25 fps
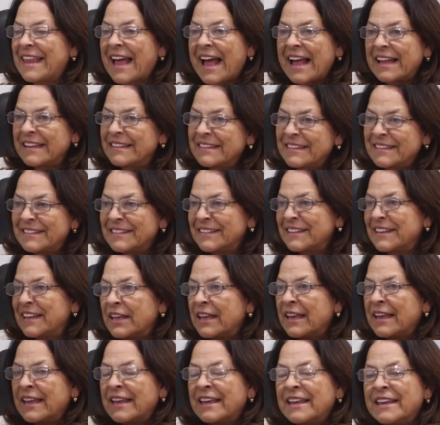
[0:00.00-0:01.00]
That
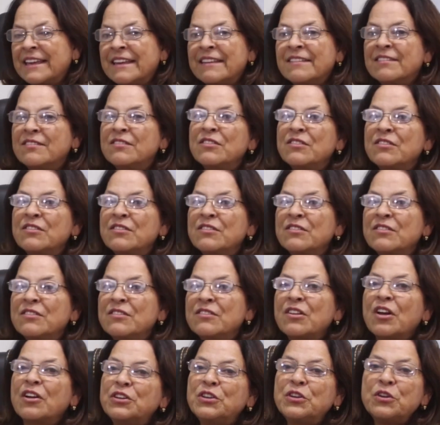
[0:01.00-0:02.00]
is
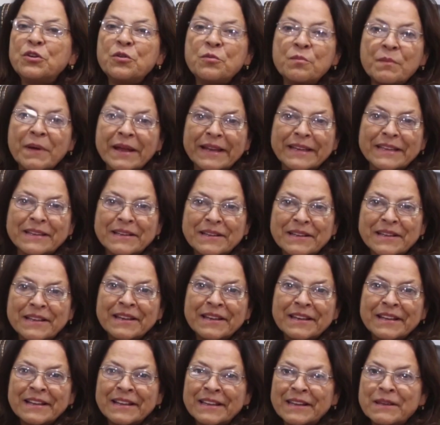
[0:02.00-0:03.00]
not
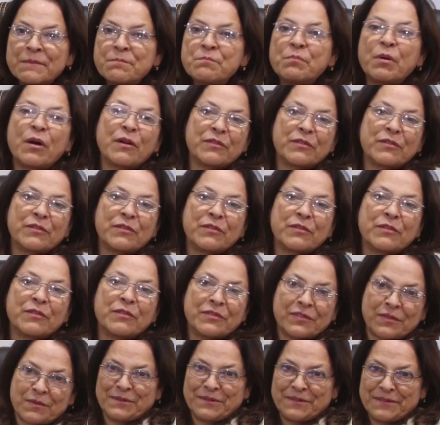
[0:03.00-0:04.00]
humanly
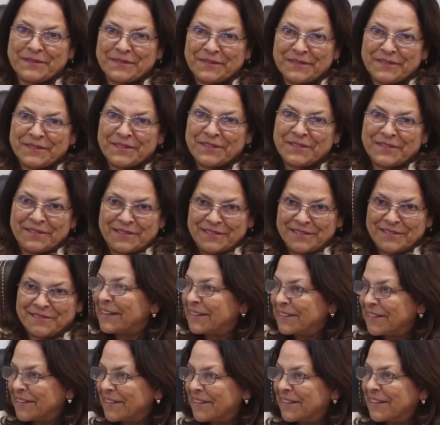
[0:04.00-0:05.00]
possible,
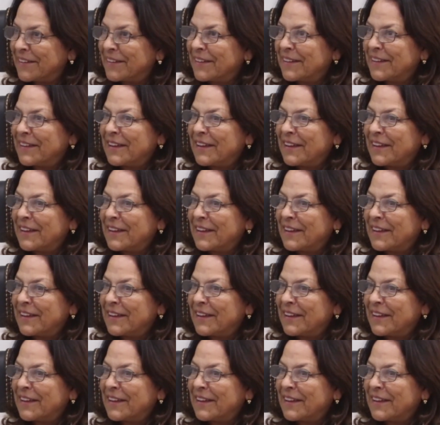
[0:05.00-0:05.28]
right?